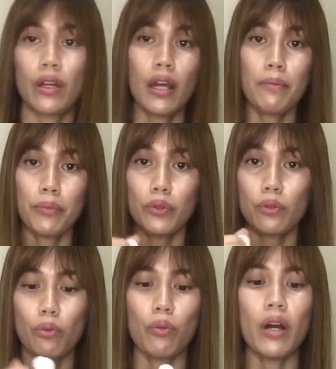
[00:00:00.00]
I put
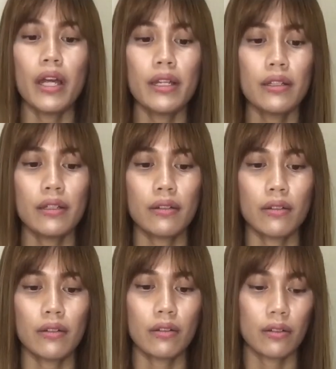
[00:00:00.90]
one
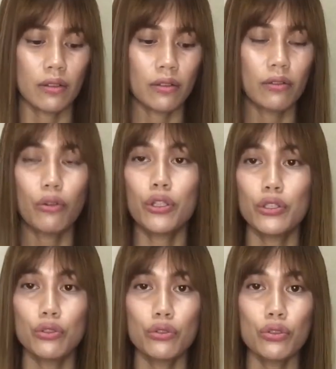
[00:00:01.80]
or
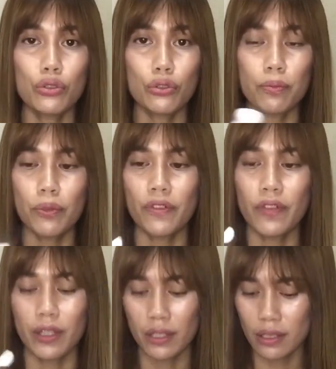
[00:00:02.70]
two scoop of
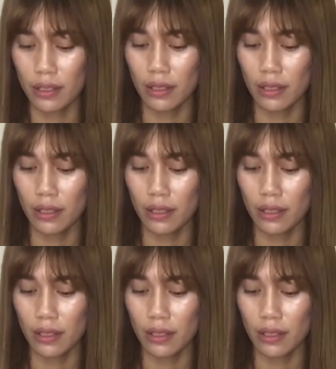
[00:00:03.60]
this